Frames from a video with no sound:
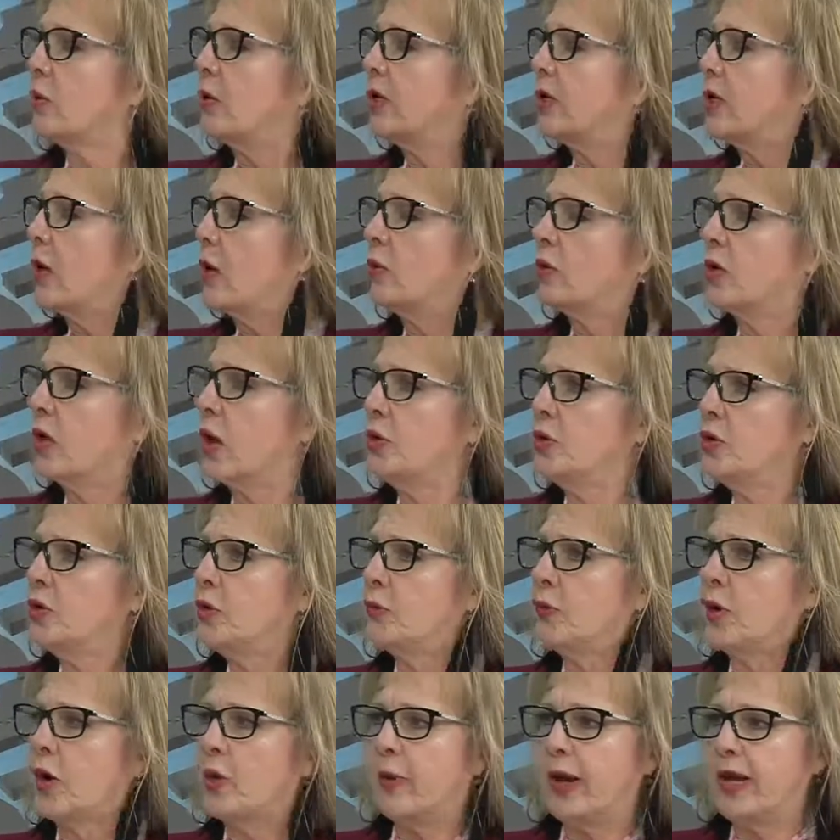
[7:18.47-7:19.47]
and we don't go through
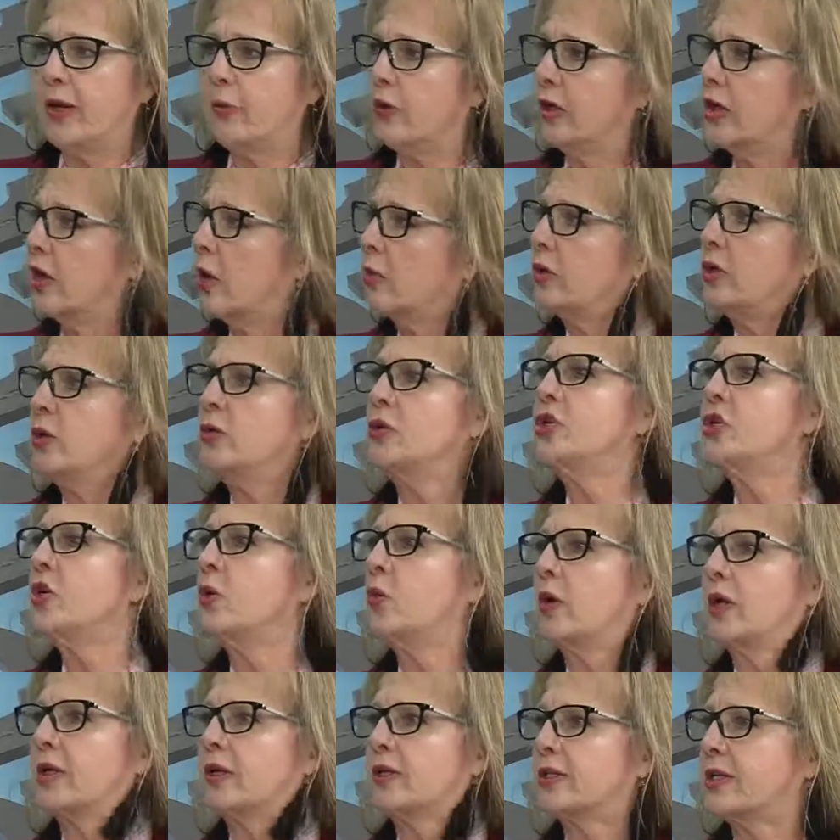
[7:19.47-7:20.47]
probate, we don't use your
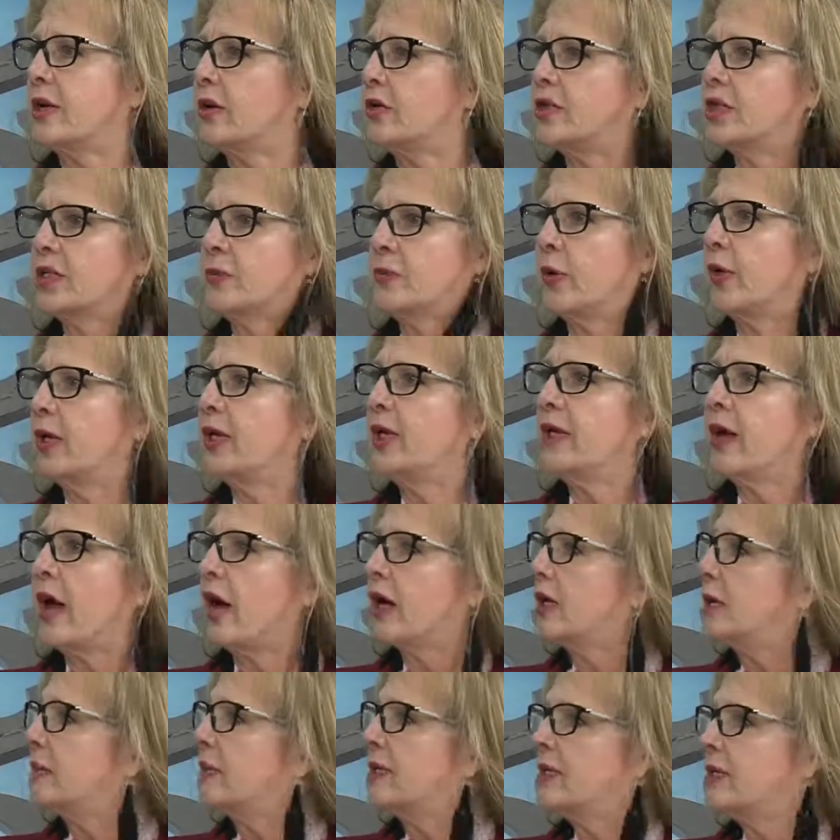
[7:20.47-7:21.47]
wills. They're just pretty
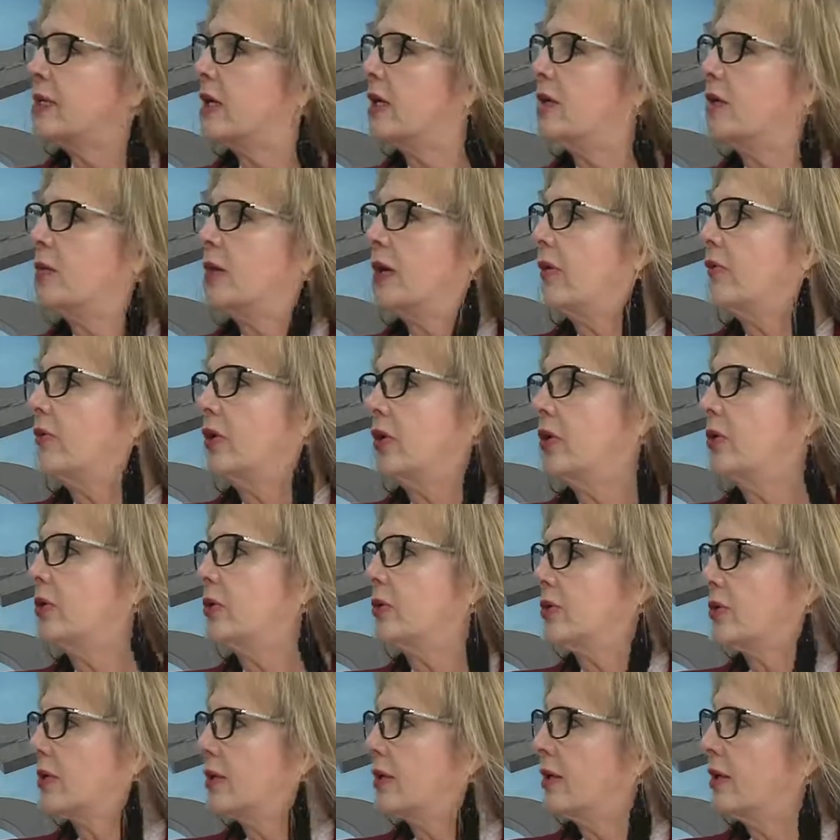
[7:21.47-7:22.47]
documents that you never
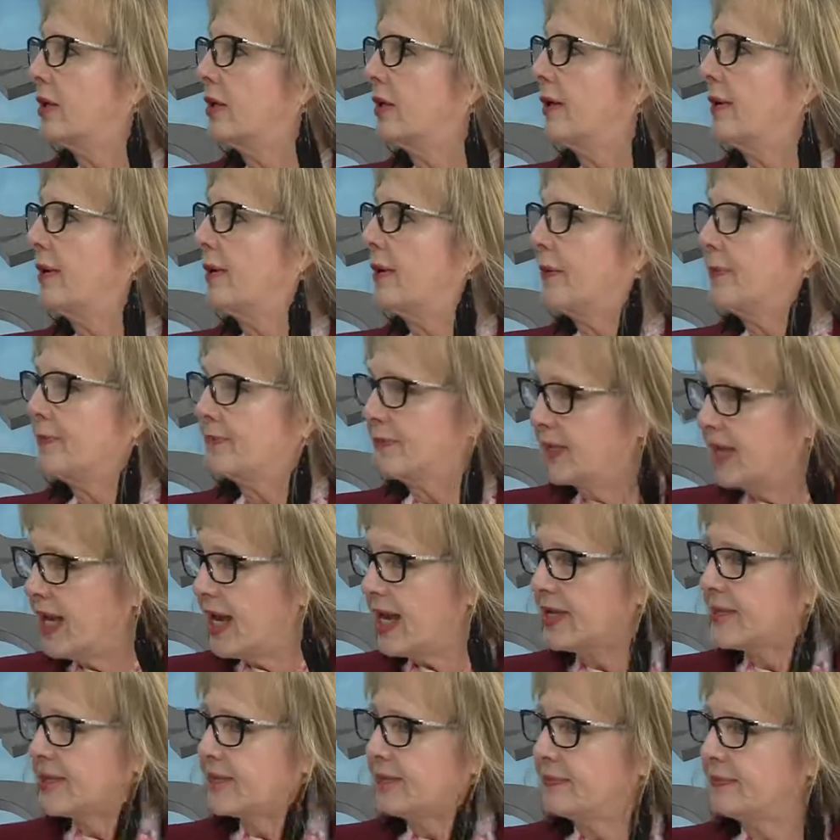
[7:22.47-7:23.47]
used. Really?
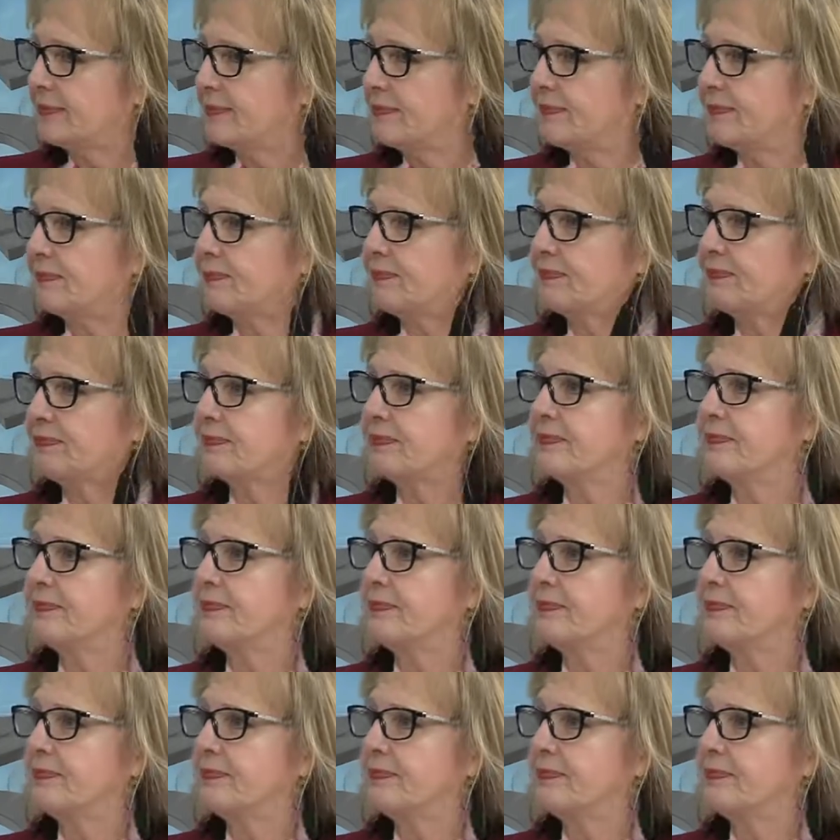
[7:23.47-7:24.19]
Yes. Wow.